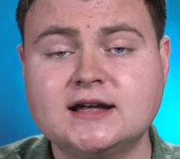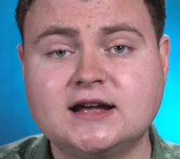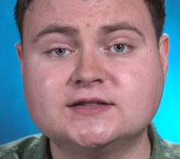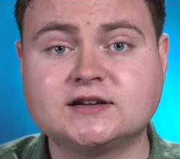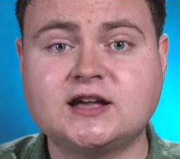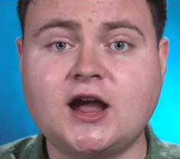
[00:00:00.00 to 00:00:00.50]

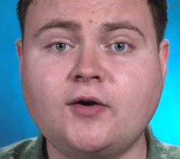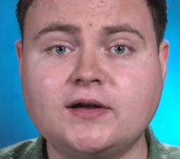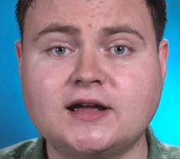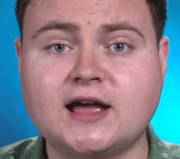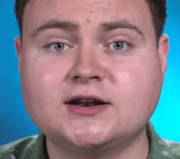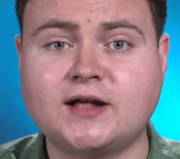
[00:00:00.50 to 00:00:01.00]
And the
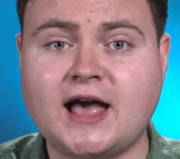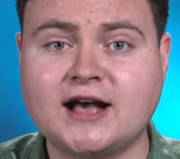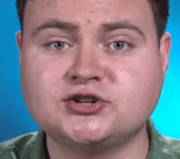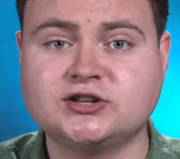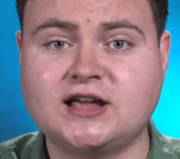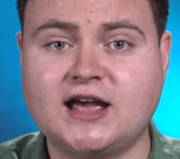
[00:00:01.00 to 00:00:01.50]
carrying handle
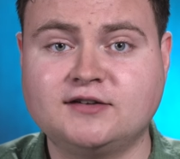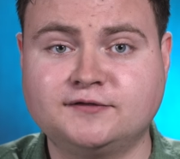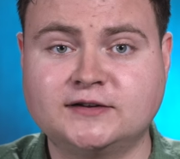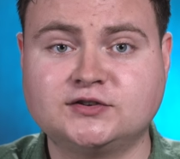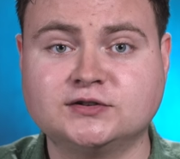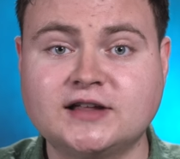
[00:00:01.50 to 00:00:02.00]
actually had
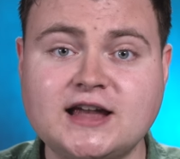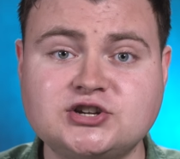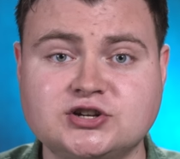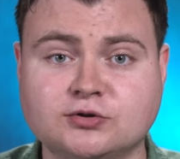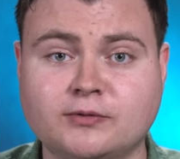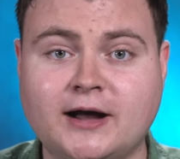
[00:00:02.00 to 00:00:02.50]

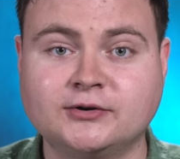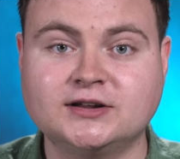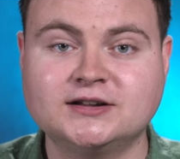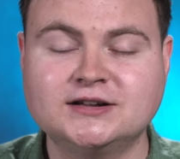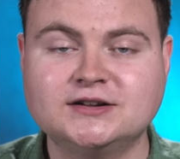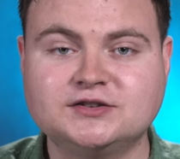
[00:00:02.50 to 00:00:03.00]
ventilation around
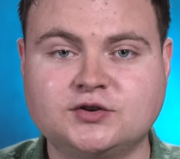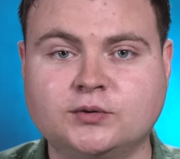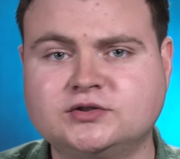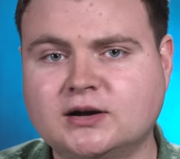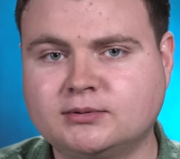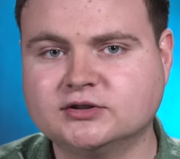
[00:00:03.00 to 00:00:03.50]
it, so
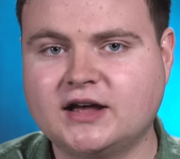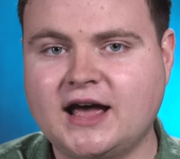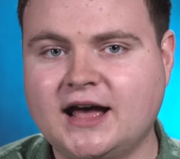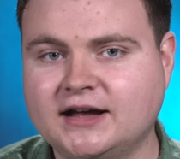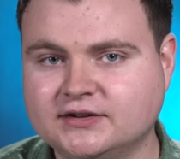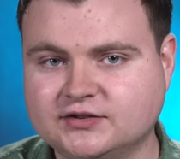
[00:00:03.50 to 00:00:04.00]
it doubled
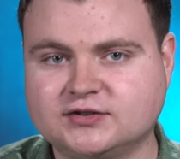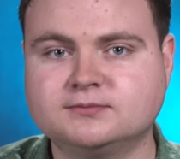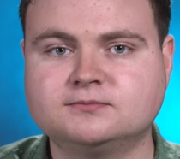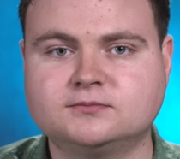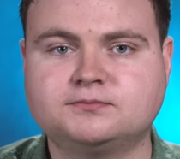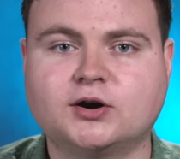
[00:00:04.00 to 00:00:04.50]
as
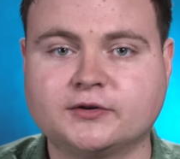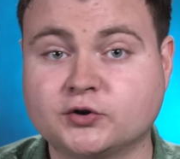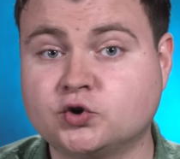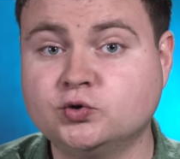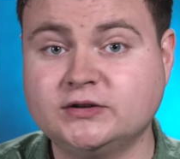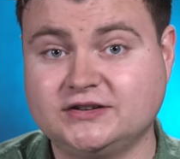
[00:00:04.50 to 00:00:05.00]
part of the
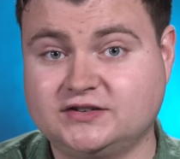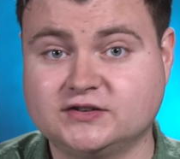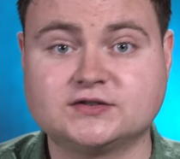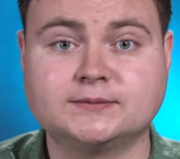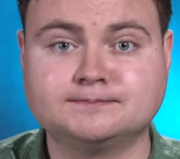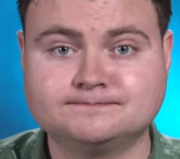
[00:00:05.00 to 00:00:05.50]
cooling
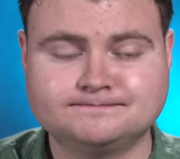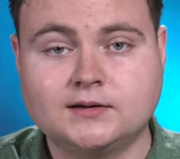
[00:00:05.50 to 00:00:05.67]
system.